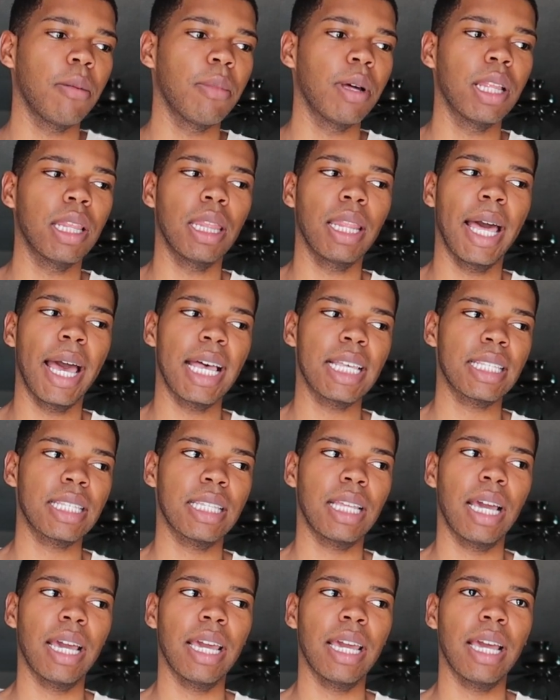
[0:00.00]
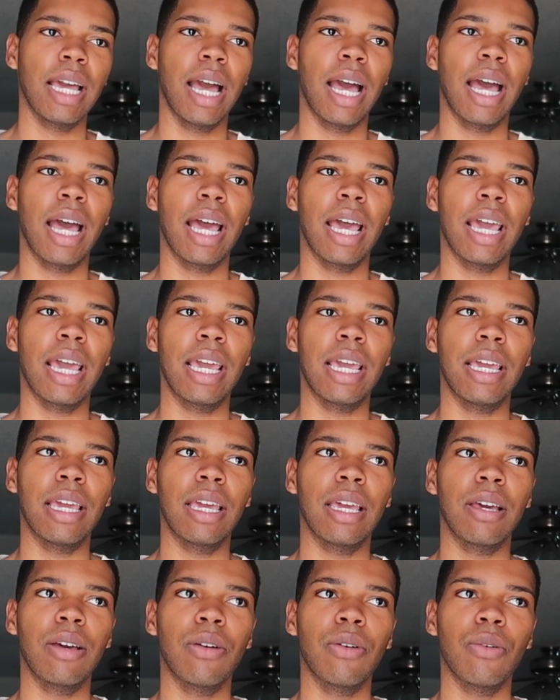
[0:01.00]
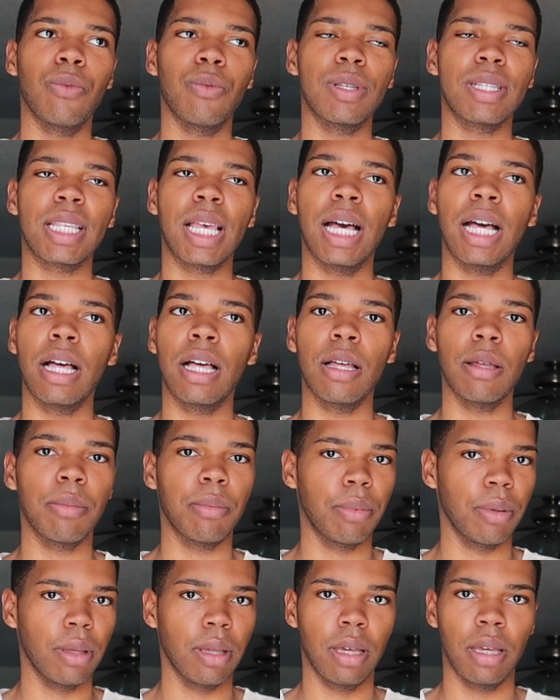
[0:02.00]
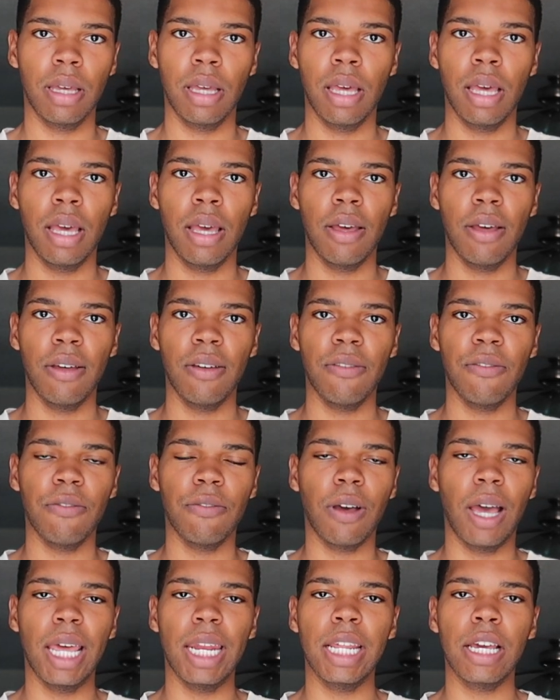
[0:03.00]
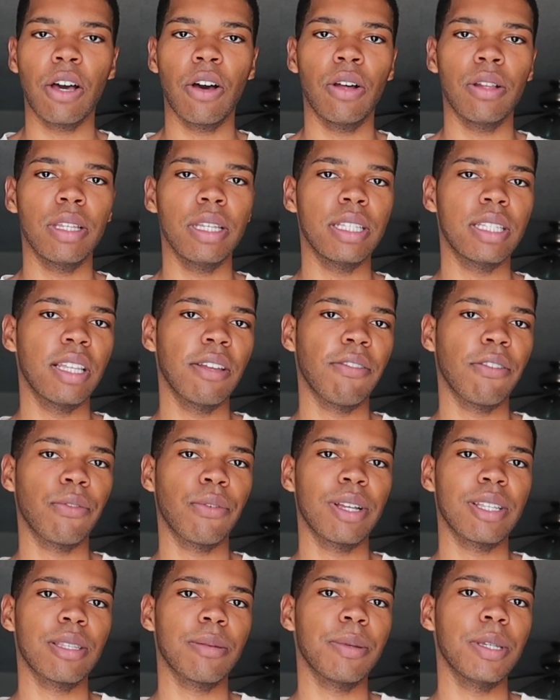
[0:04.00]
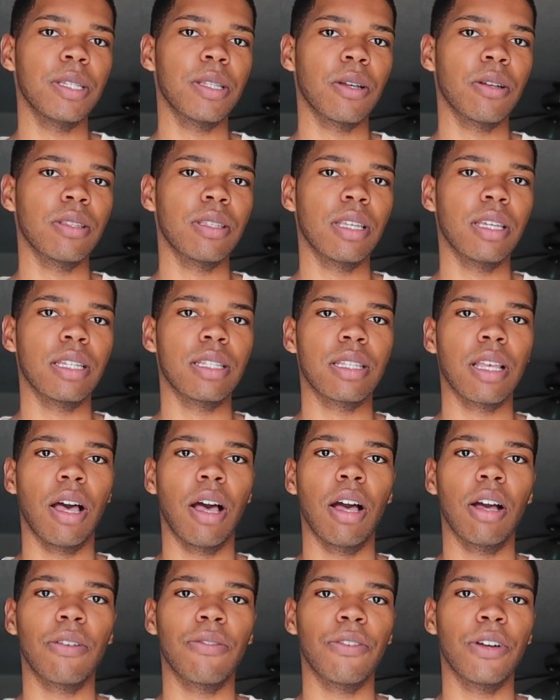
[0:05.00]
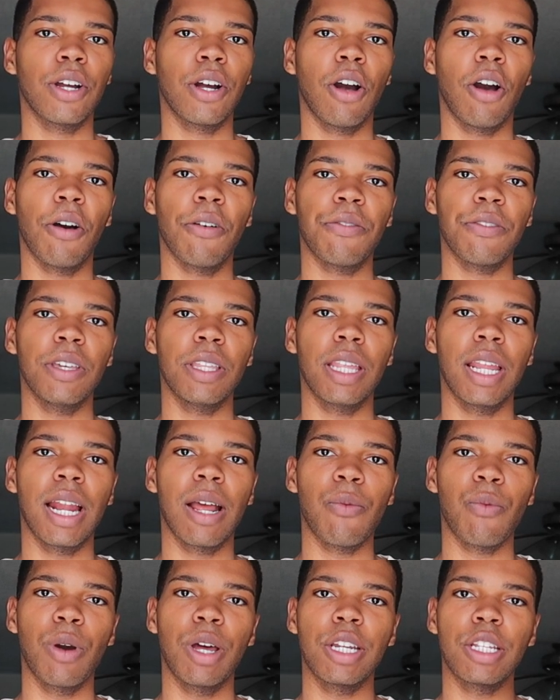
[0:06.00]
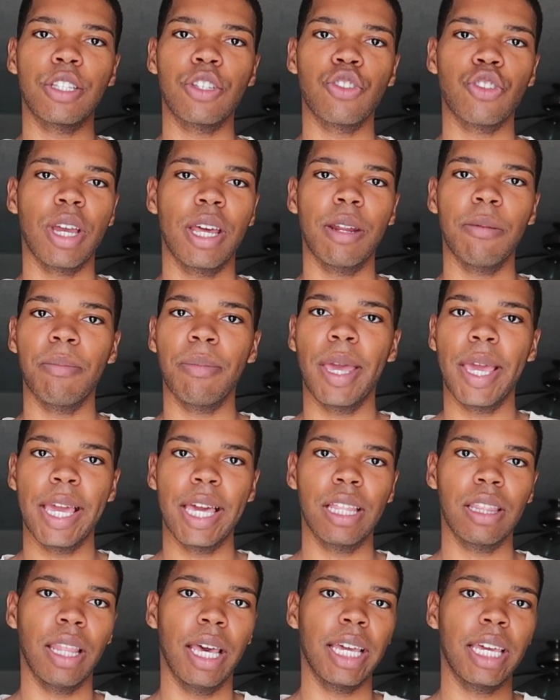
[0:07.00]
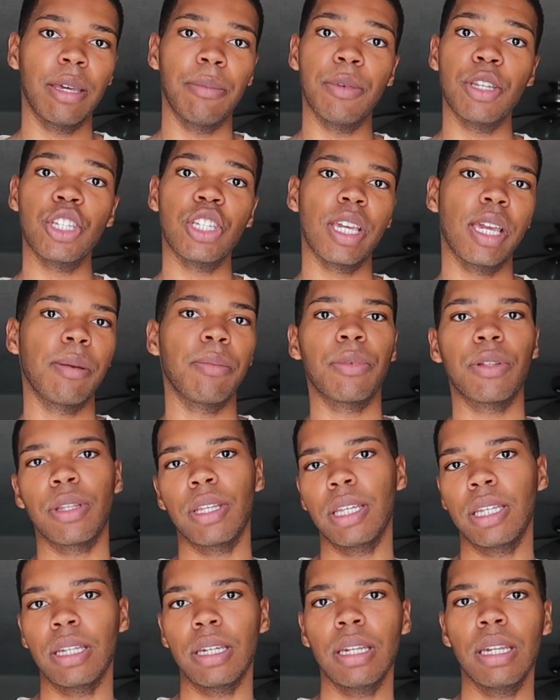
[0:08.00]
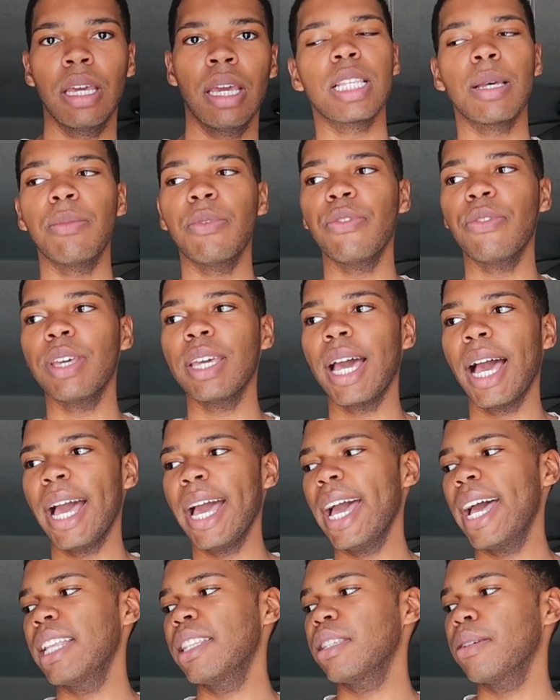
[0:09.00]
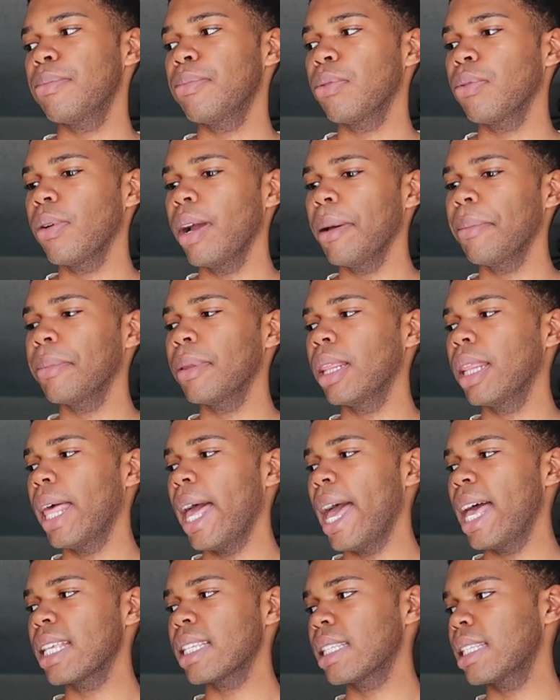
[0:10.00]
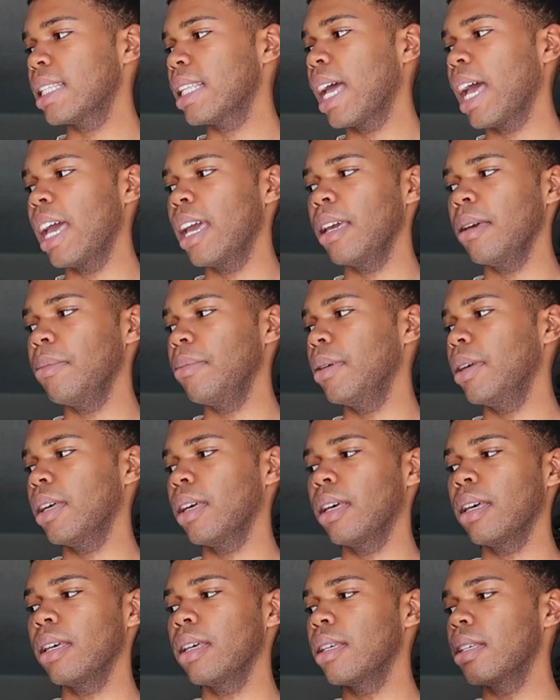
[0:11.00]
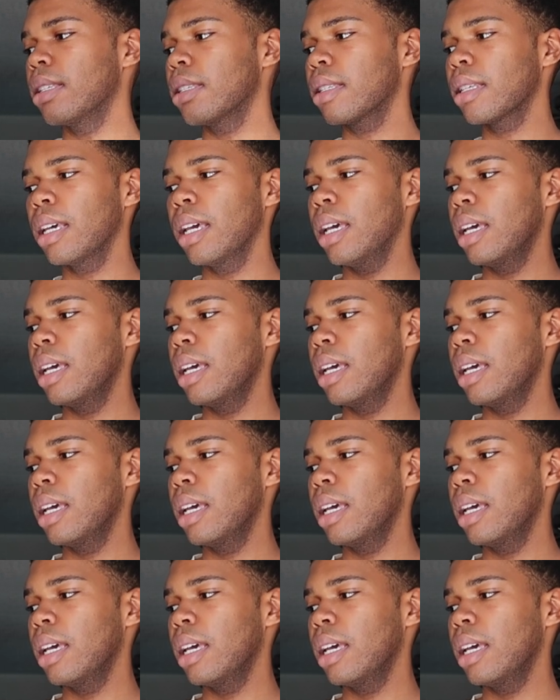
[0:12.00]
Last night I was up finding all these different recipes on TikTok for coffee that I wanted to try to make, like Emma Chamberlain. Some of it I had to prep last night because